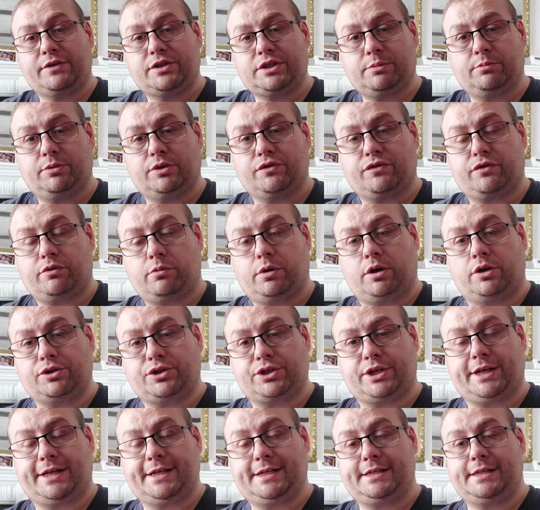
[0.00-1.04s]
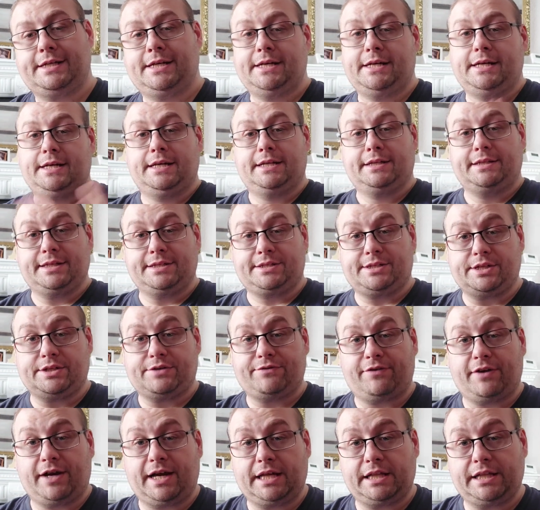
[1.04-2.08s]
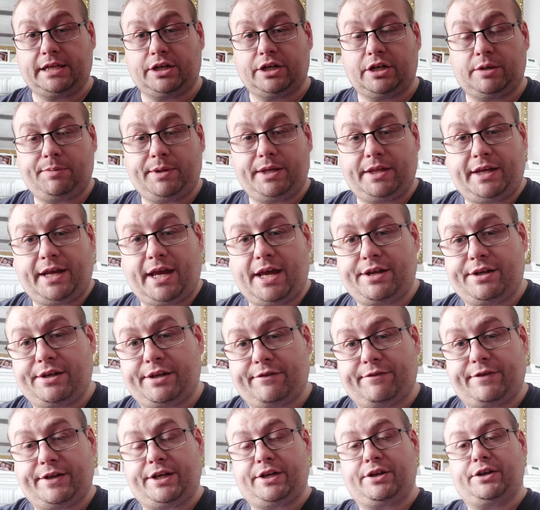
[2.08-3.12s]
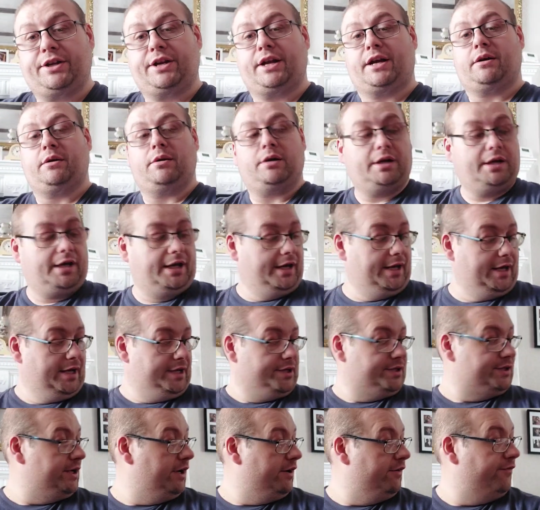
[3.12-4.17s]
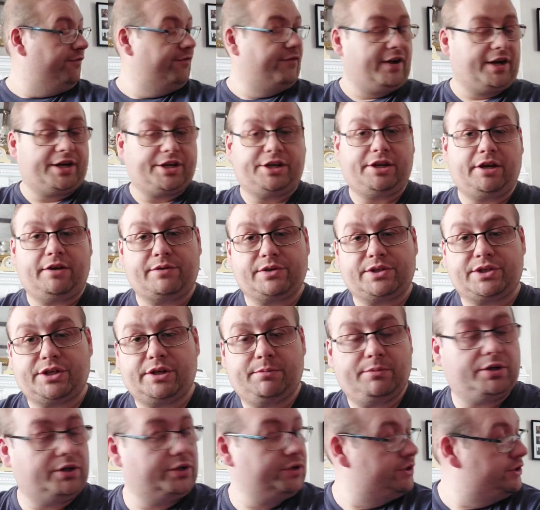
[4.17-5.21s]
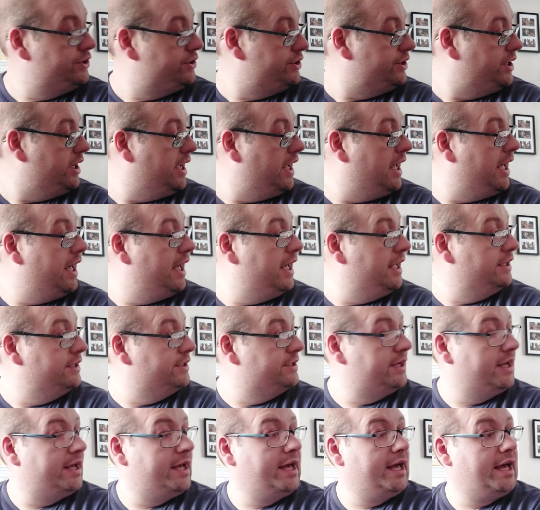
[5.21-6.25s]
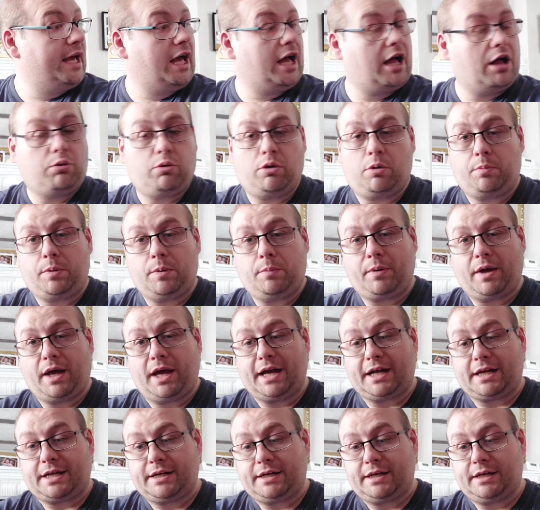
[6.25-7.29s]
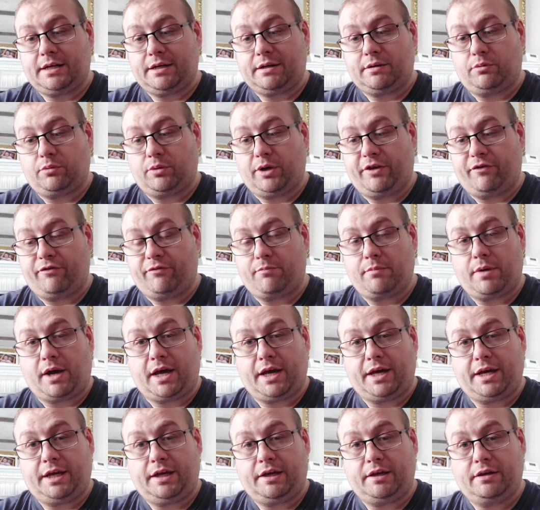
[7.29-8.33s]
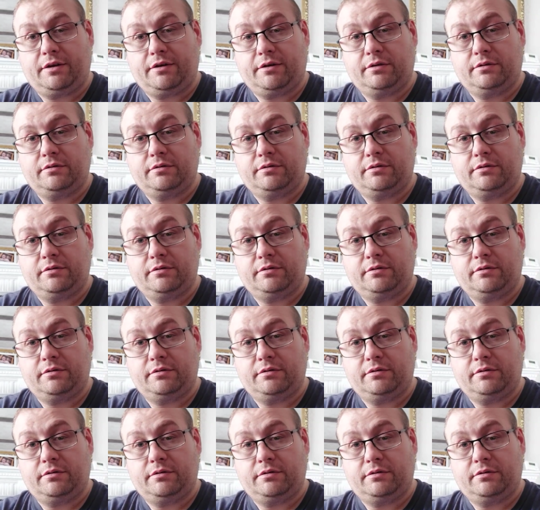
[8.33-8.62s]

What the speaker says: you so much for watching. This is finally going to be the end of the video now. So thank you ever so much, and I will be back with my